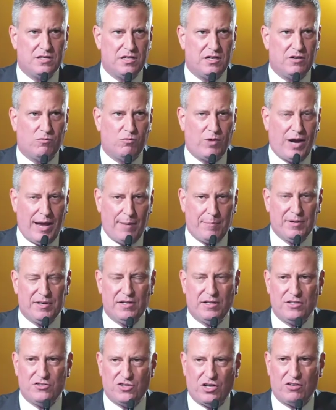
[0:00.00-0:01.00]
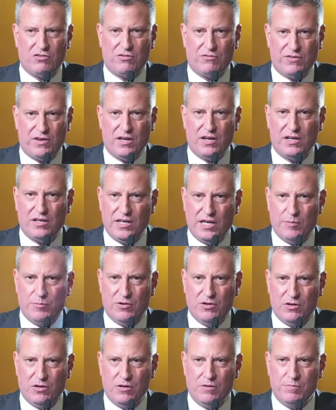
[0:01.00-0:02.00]
in a rapidly gentrifying
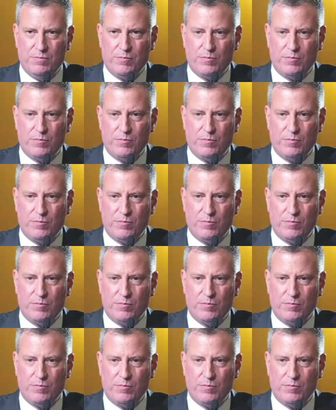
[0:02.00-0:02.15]
neighborhood,